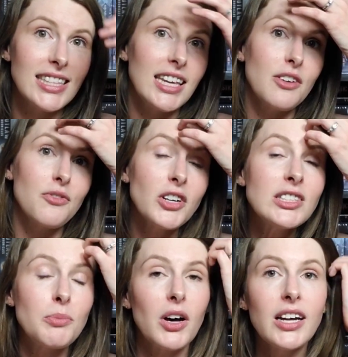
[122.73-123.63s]
the
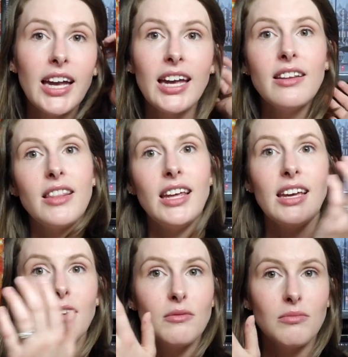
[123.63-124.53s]
first book in
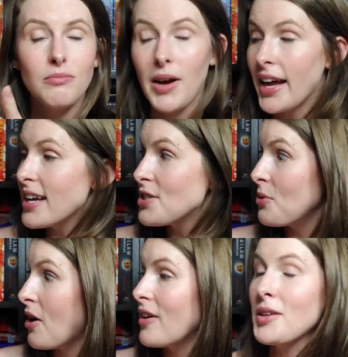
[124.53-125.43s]
the, I guess you
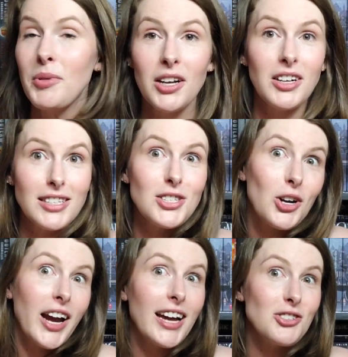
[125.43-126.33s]
call it the Peter and the
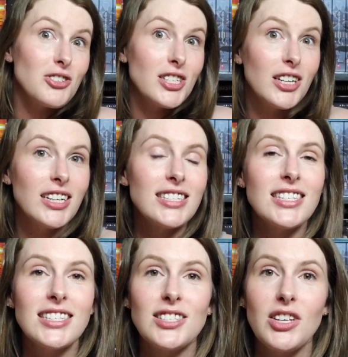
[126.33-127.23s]
Starcatcher series.
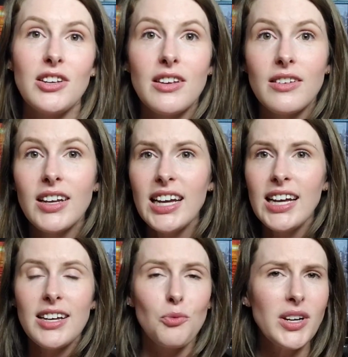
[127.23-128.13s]
This is a
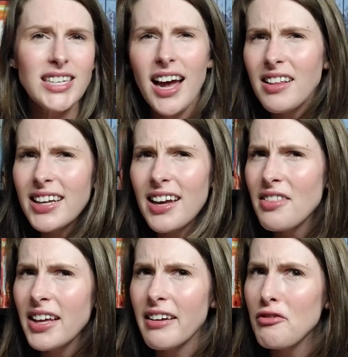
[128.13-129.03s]
retelling, I
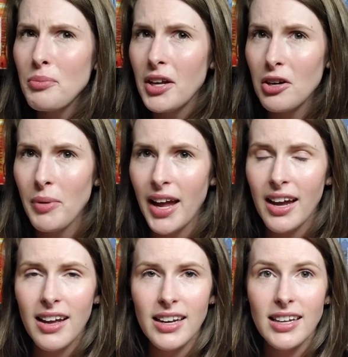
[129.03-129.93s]
think, of Peter
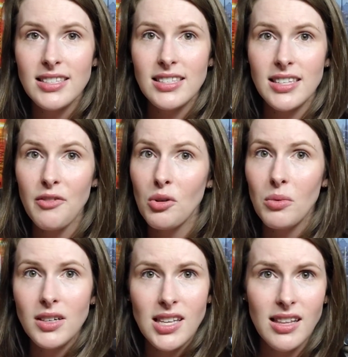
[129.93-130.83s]
Pan. It's several
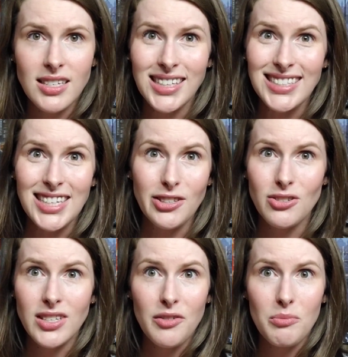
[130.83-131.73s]
books. I think it's like 6 or
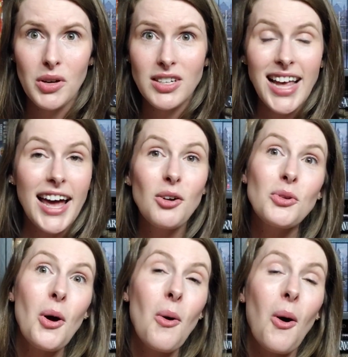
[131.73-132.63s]
7 books. I don't
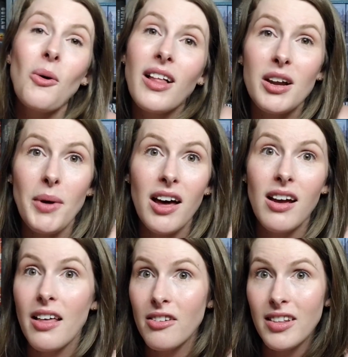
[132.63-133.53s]
know a whole lot about it
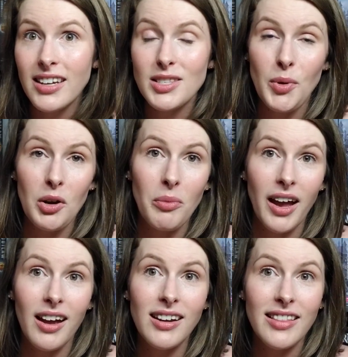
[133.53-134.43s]
other than it's Peter
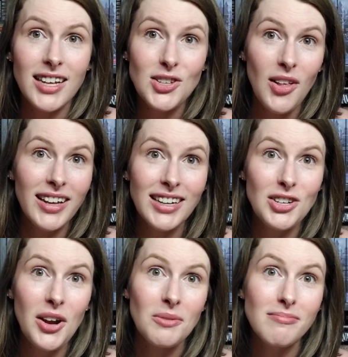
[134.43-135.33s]
Pan, and that's all I need to
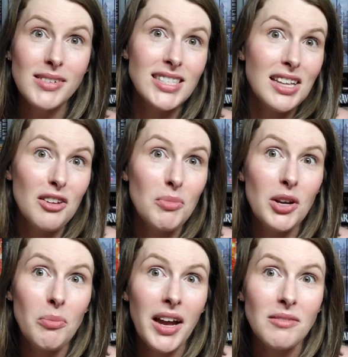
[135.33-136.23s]
know because I love
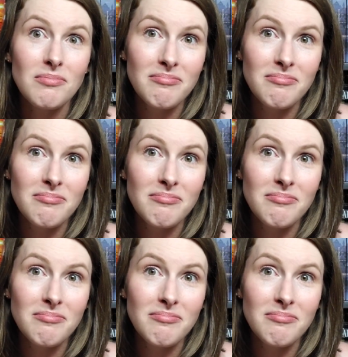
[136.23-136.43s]
Peter Pan.